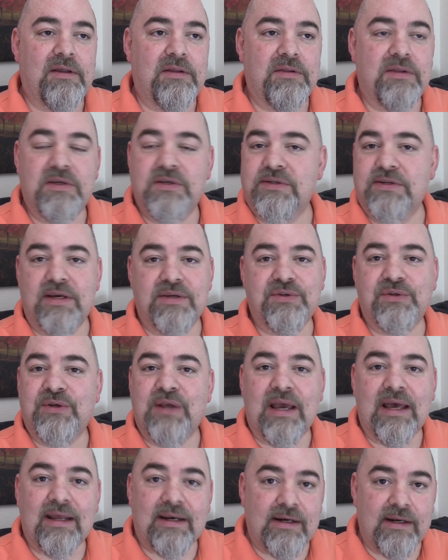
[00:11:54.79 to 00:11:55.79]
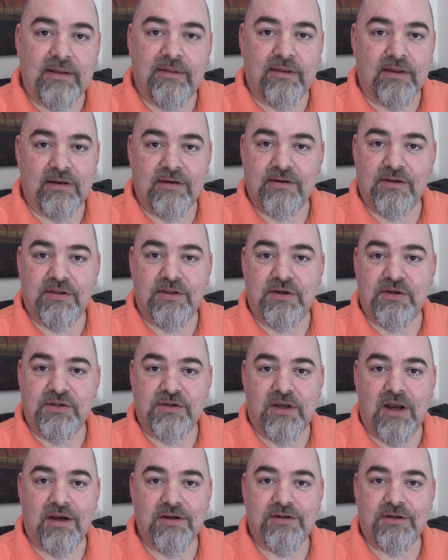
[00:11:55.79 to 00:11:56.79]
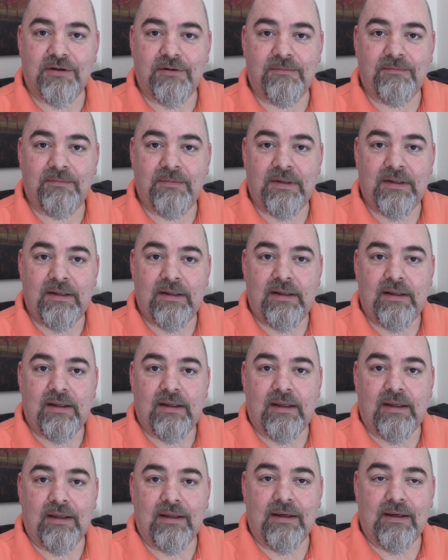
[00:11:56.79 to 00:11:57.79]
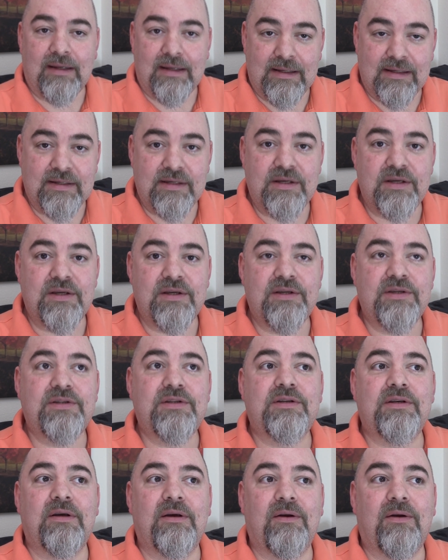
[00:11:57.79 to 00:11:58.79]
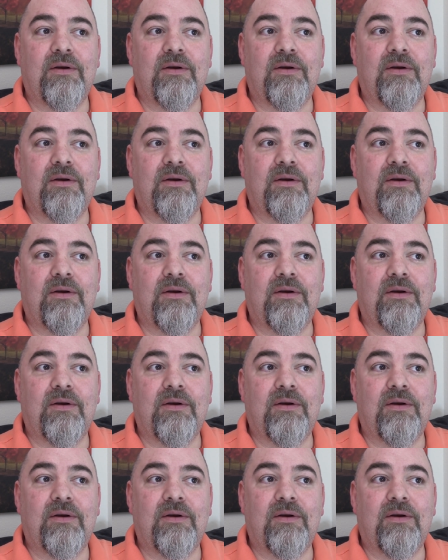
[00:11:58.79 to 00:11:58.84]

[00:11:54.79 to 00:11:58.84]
this doesn't add anything to the discussion. It is